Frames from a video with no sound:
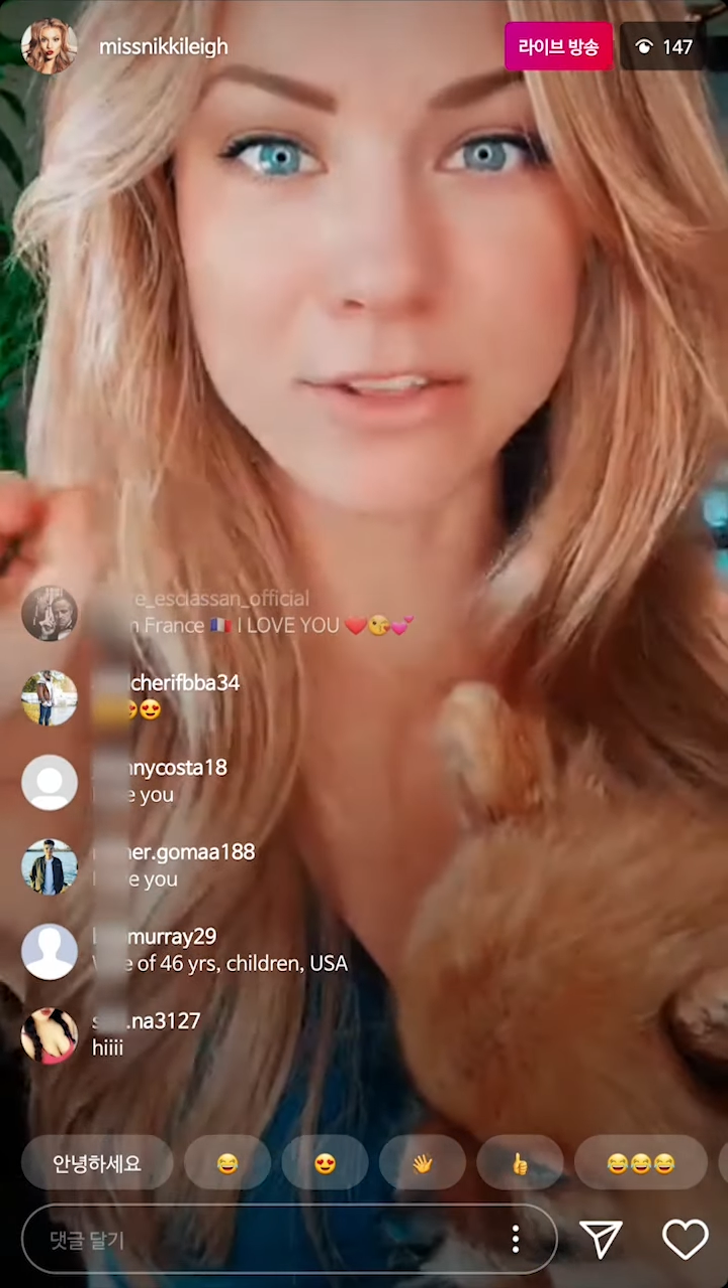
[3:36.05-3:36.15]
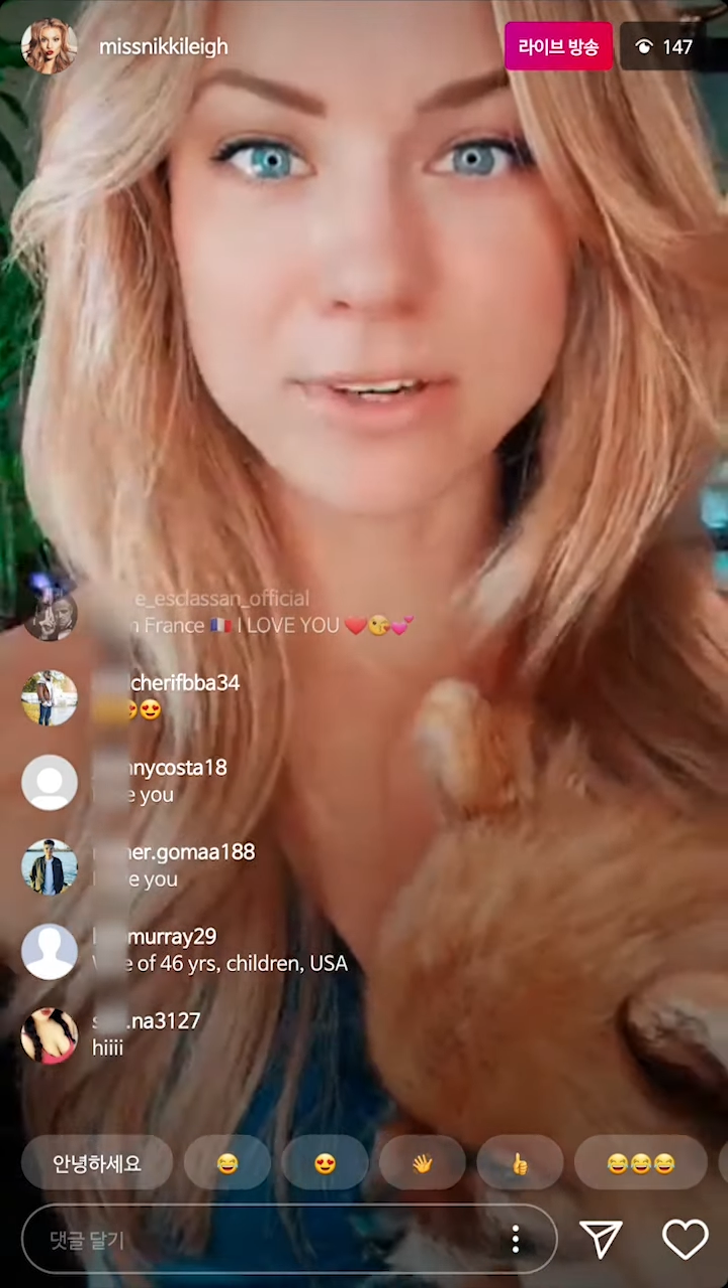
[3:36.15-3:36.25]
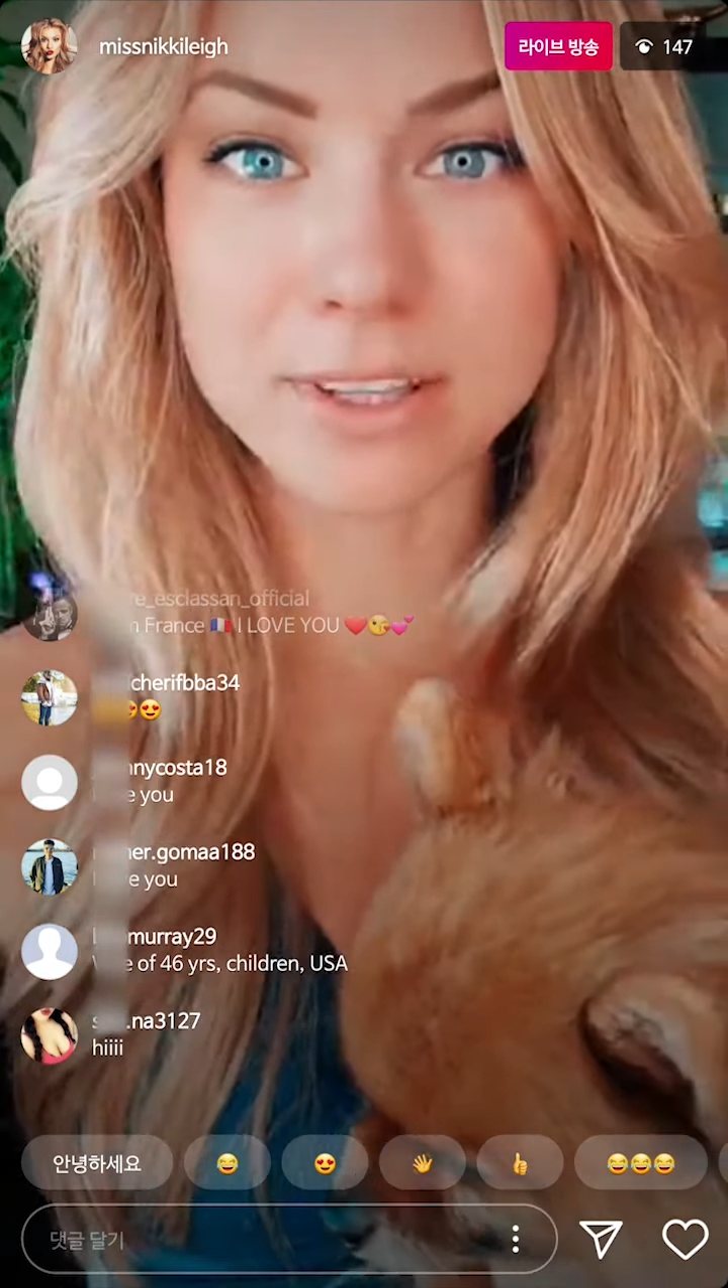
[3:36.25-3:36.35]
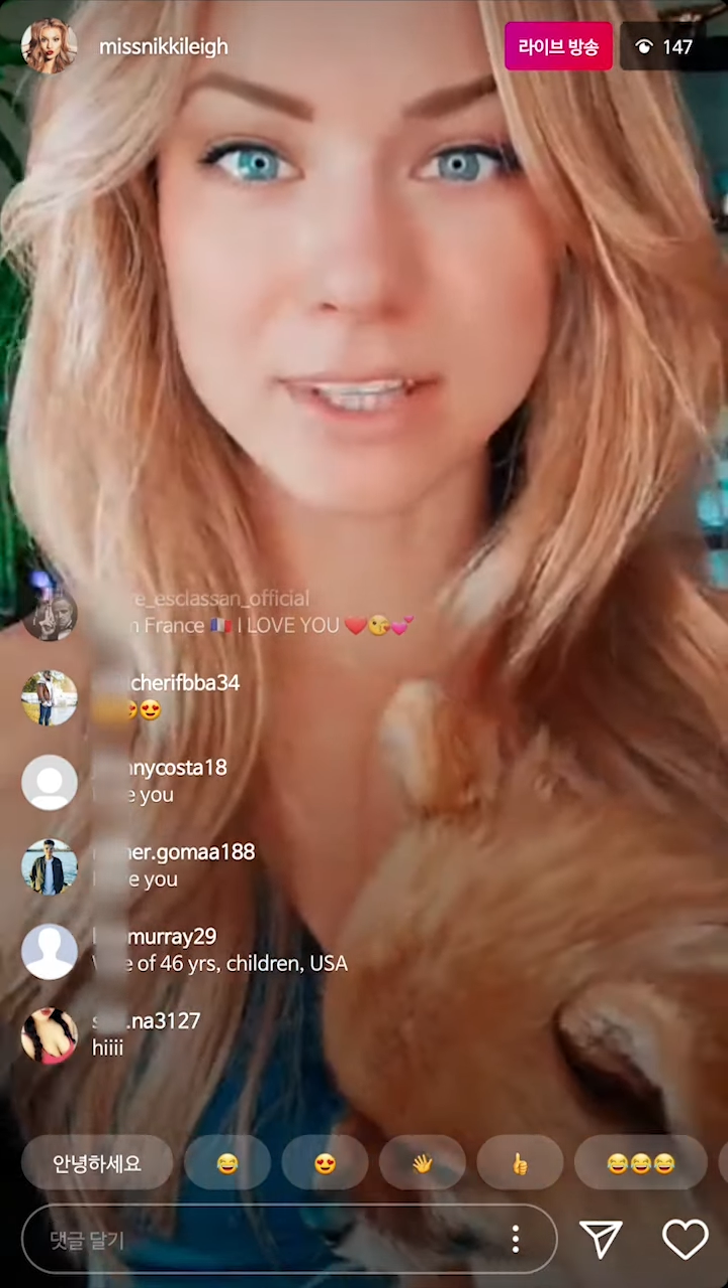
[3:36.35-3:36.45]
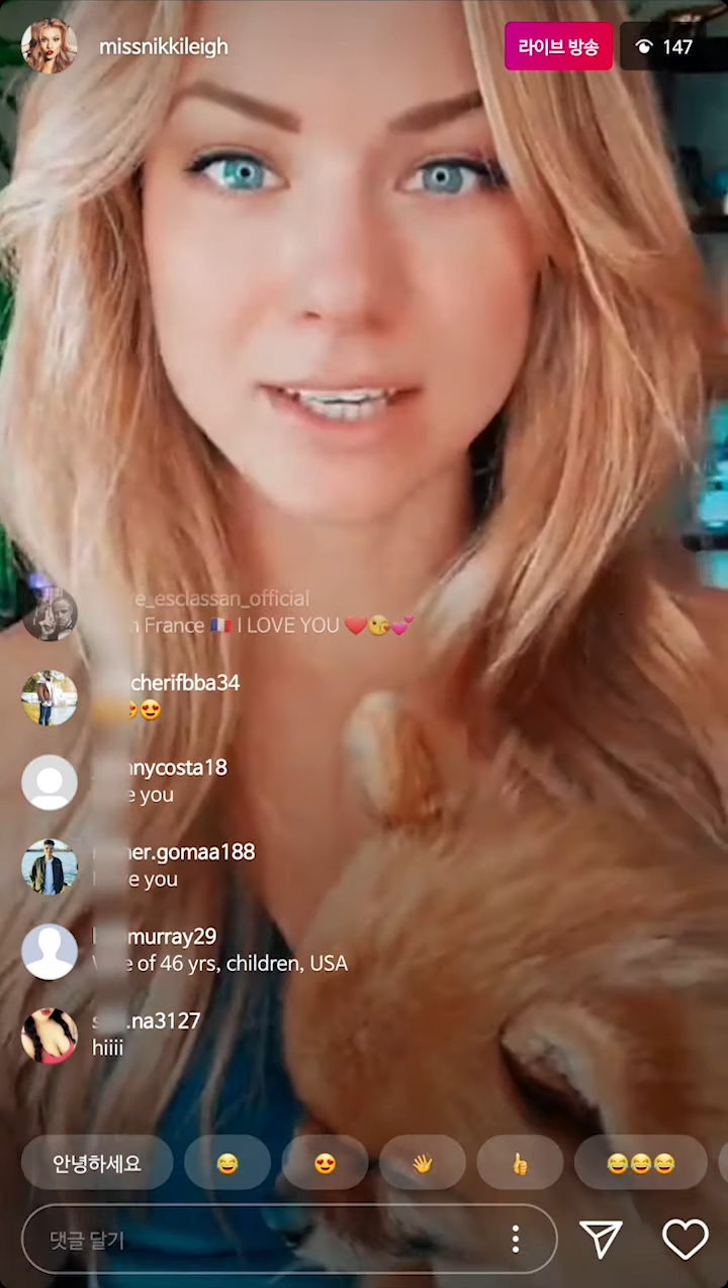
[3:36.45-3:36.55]

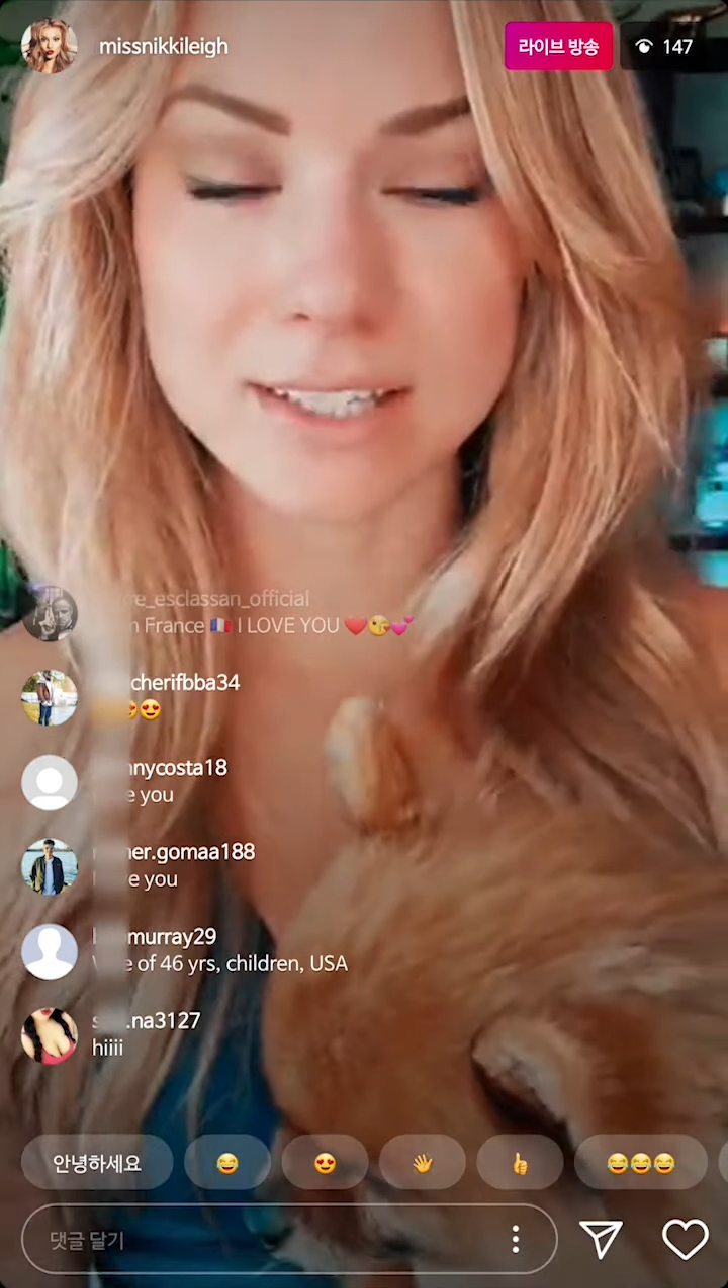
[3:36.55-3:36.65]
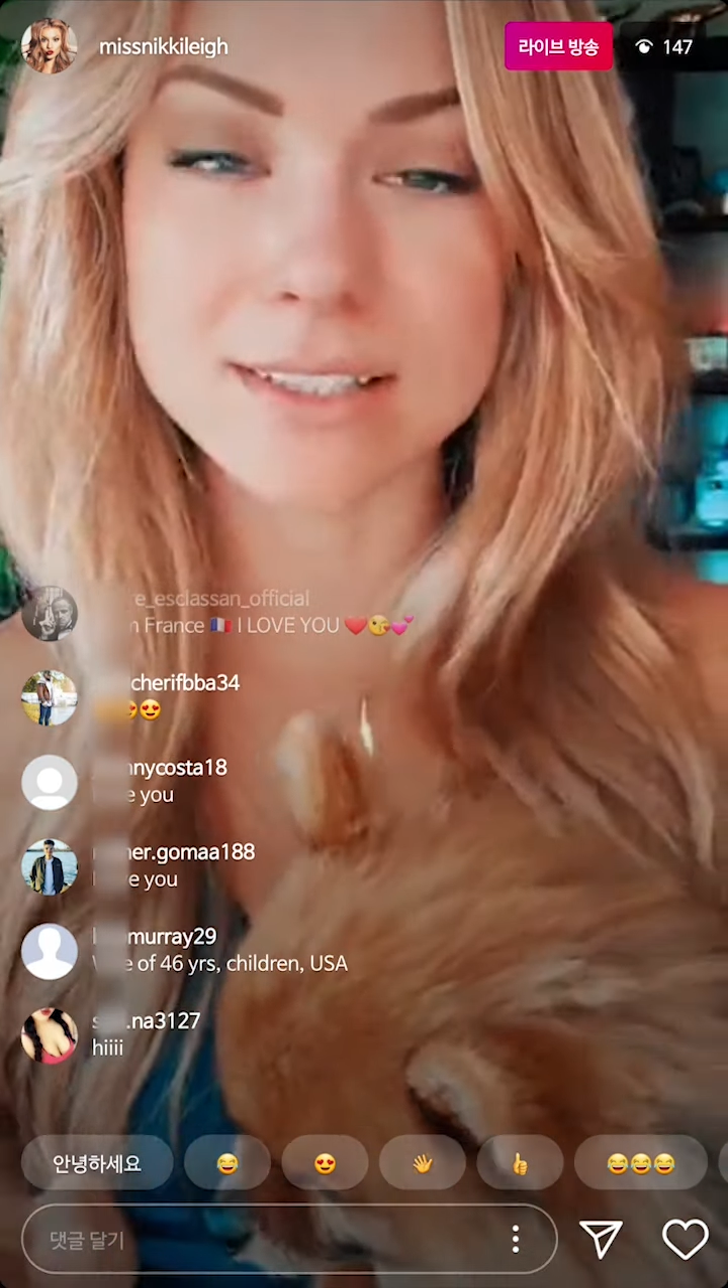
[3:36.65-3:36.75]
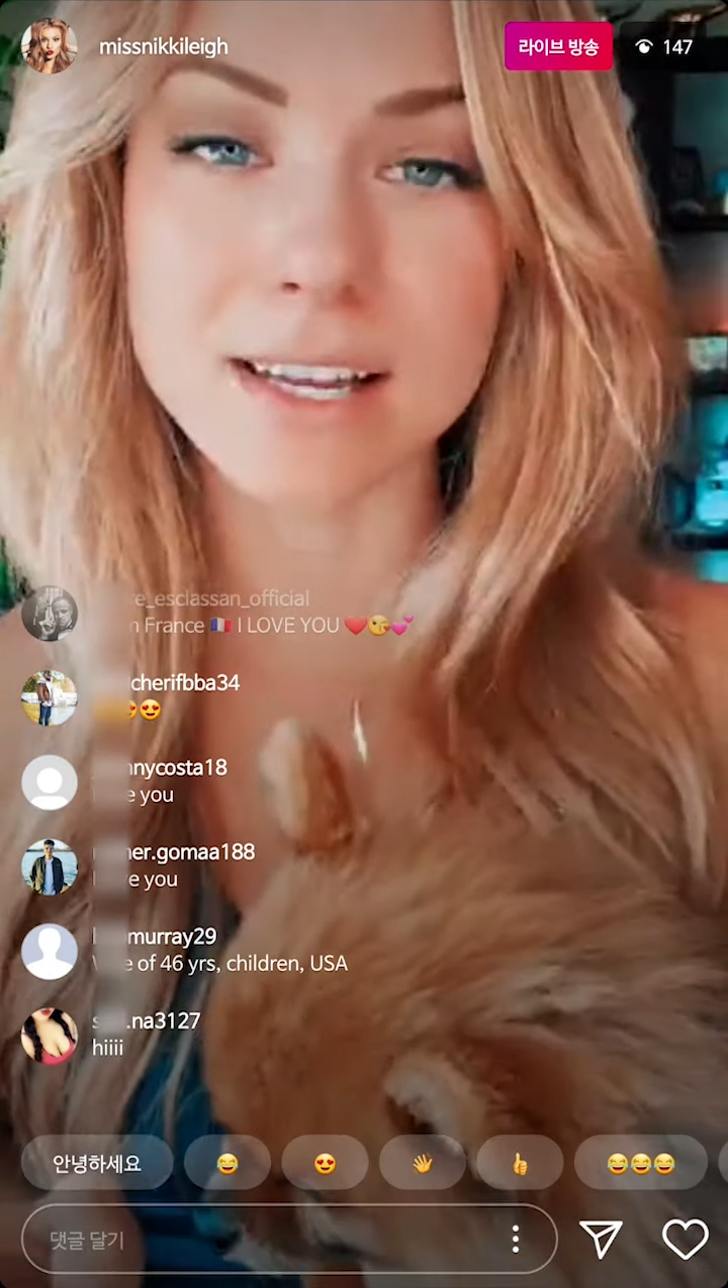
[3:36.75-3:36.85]
three things